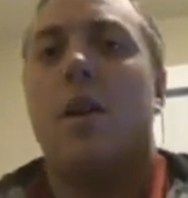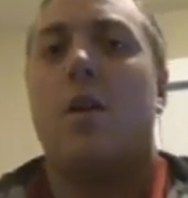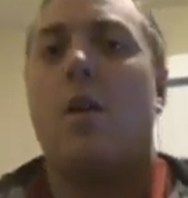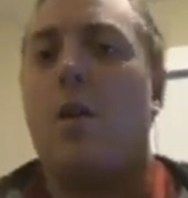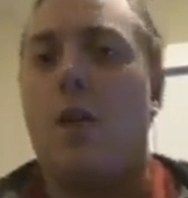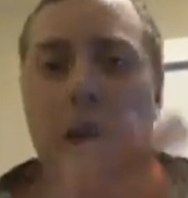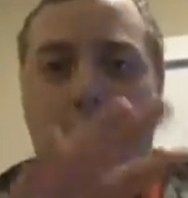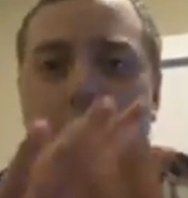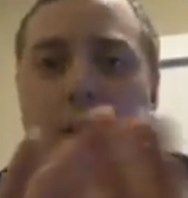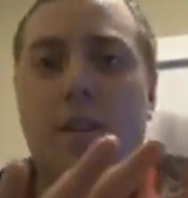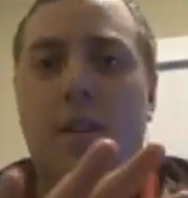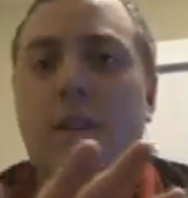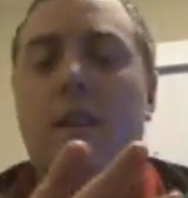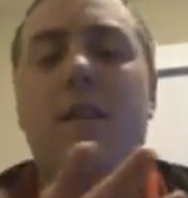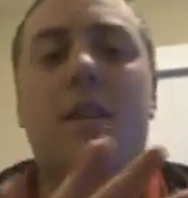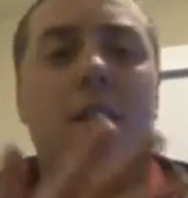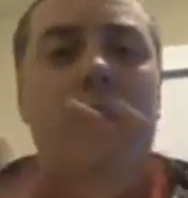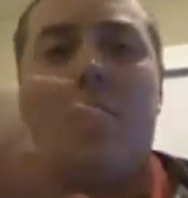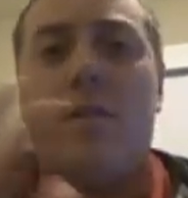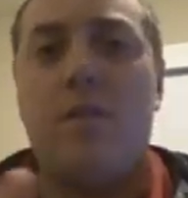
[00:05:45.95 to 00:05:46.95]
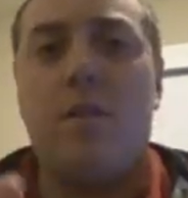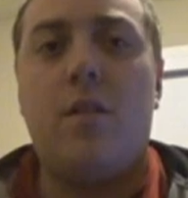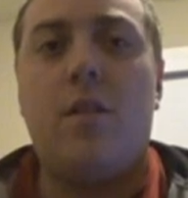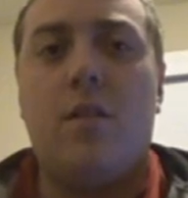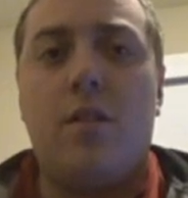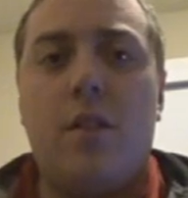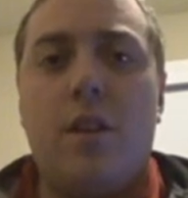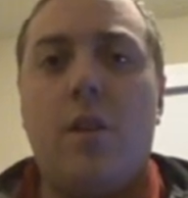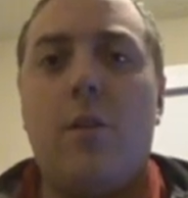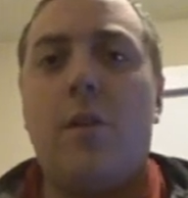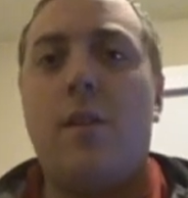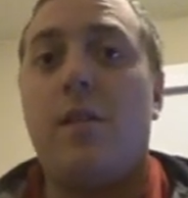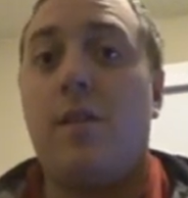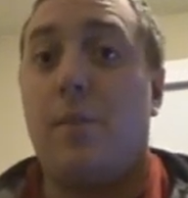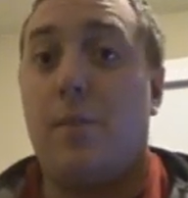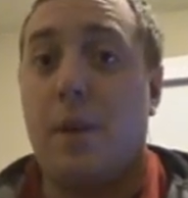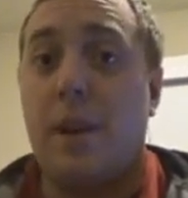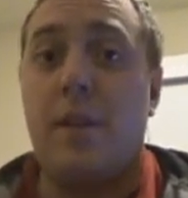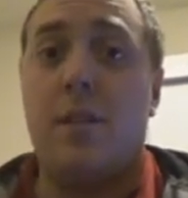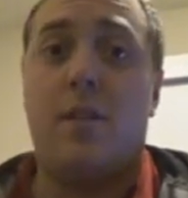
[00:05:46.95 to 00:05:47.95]
Okay, this series
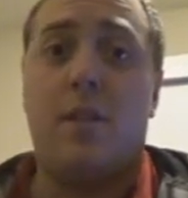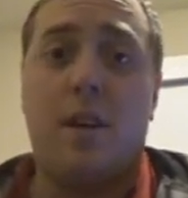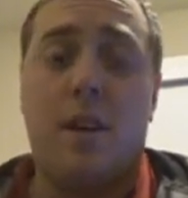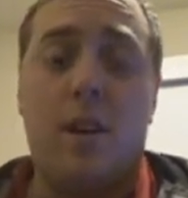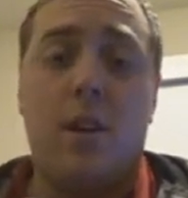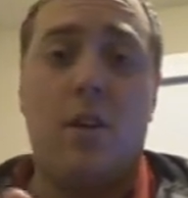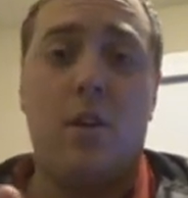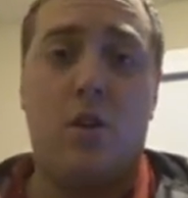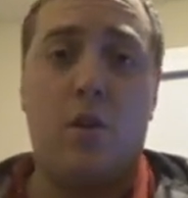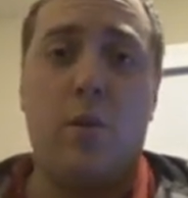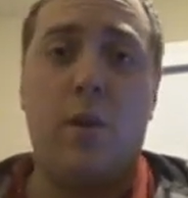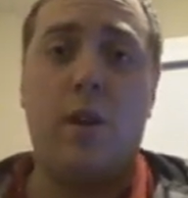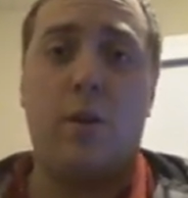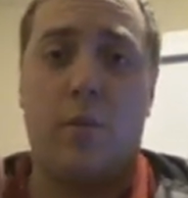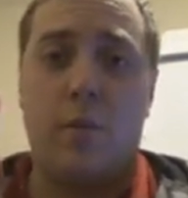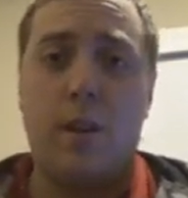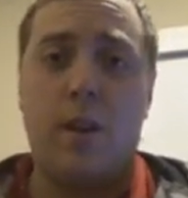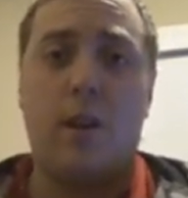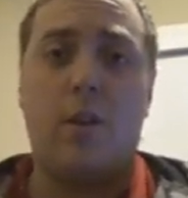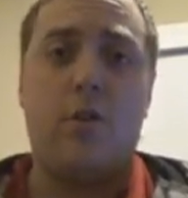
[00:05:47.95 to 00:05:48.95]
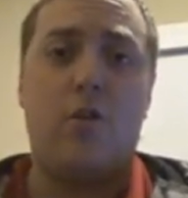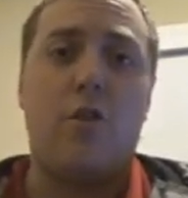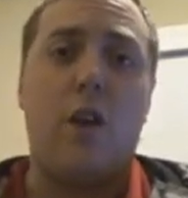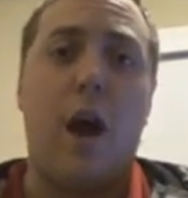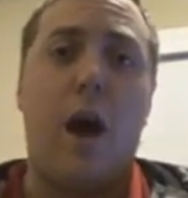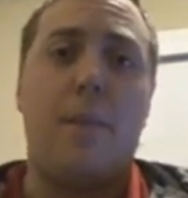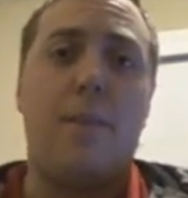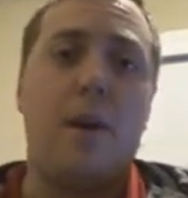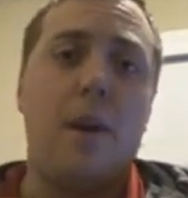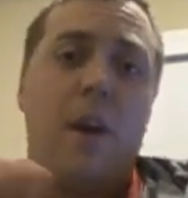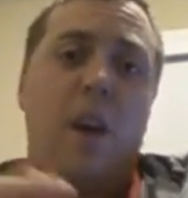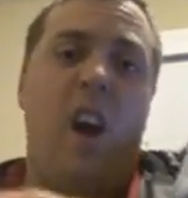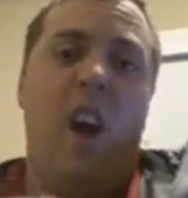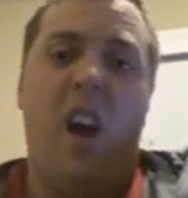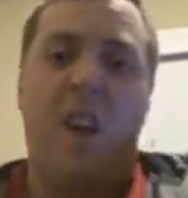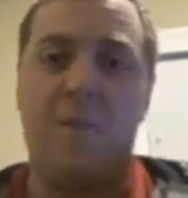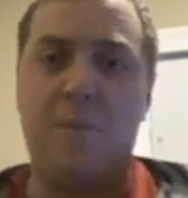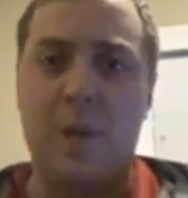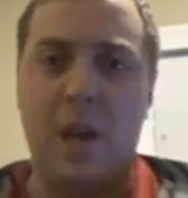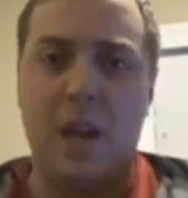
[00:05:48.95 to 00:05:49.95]
have been doing a really good job
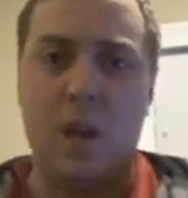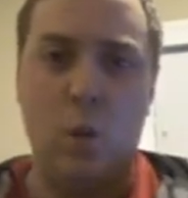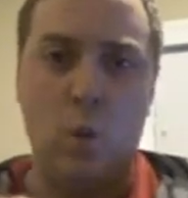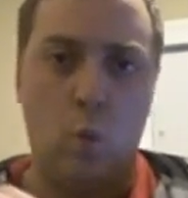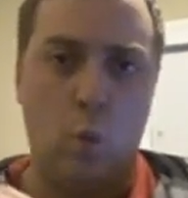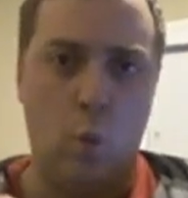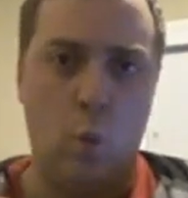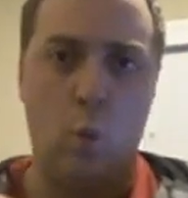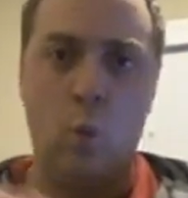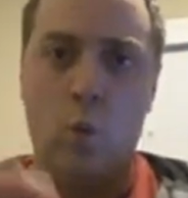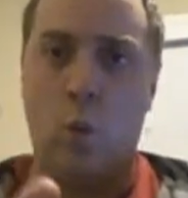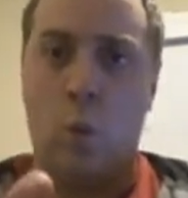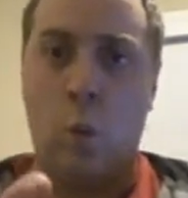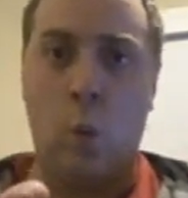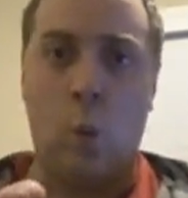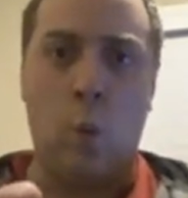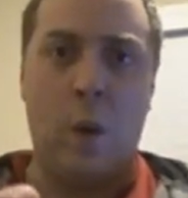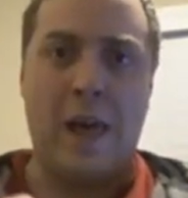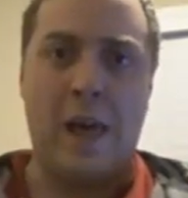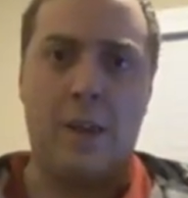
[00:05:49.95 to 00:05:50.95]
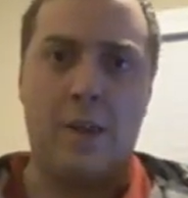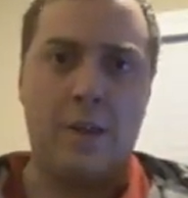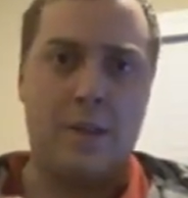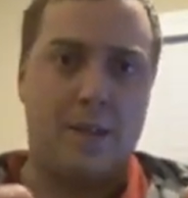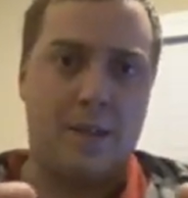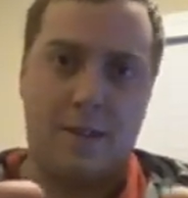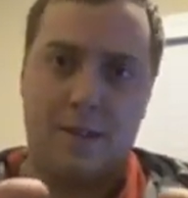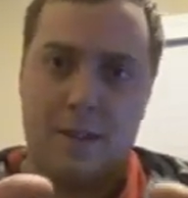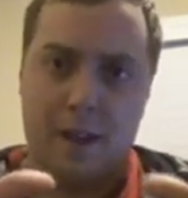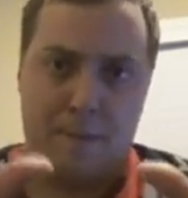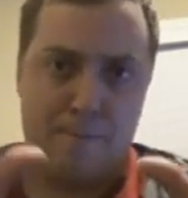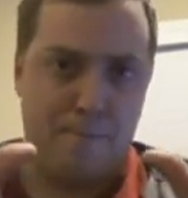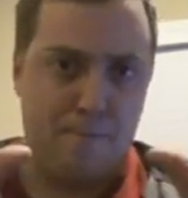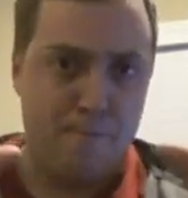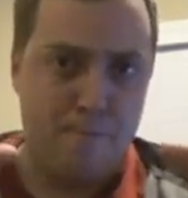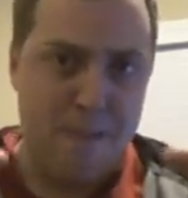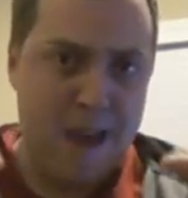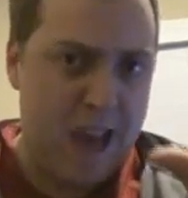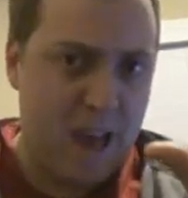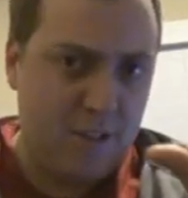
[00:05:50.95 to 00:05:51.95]
of making Wells this, like,
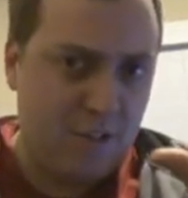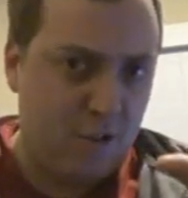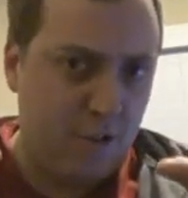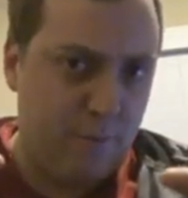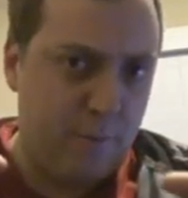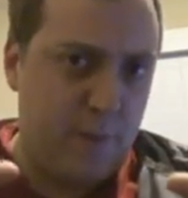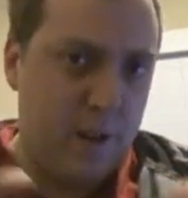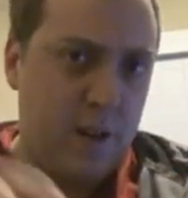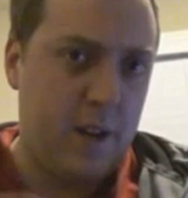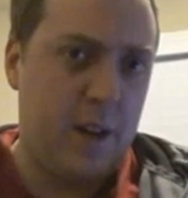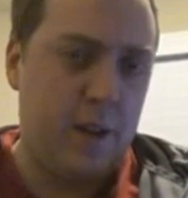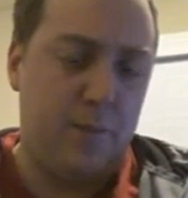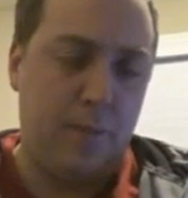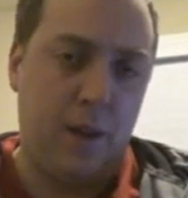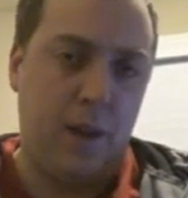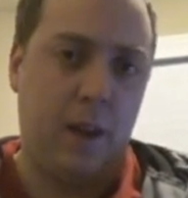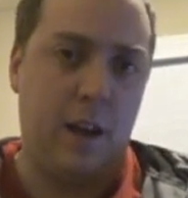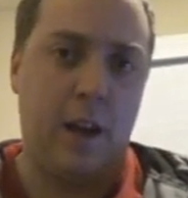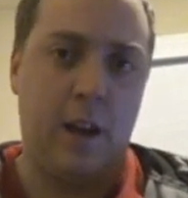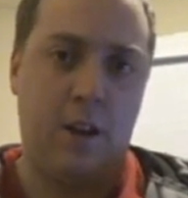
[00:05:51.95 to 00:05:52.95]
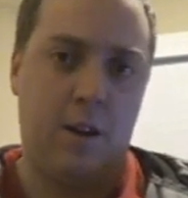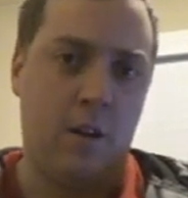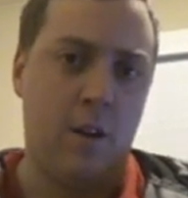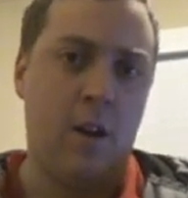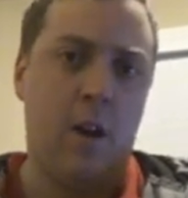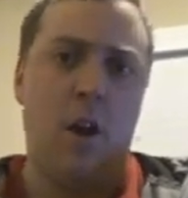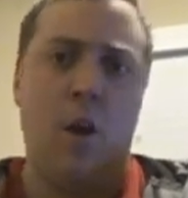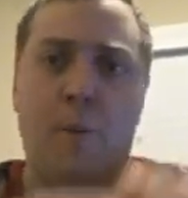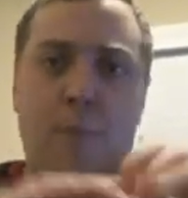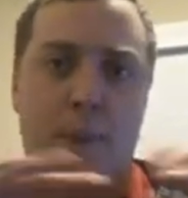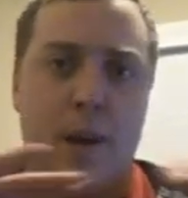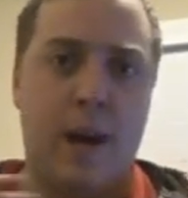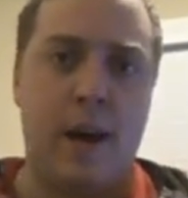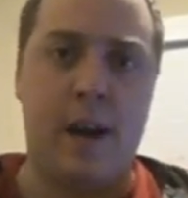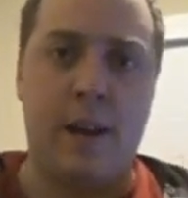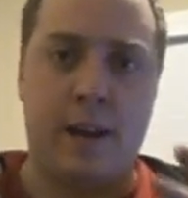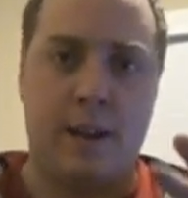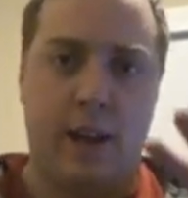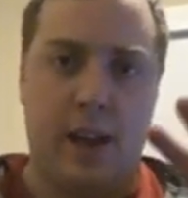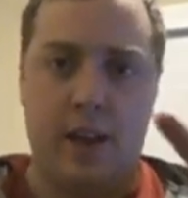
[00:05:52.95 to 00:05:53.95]
master manipulator
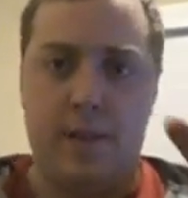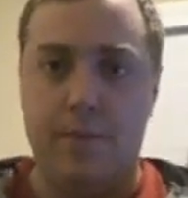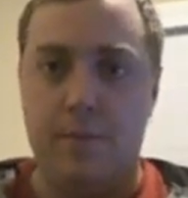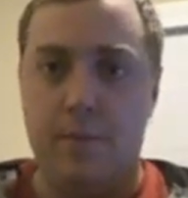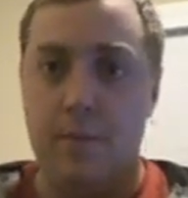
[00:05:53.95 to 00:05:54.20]
behind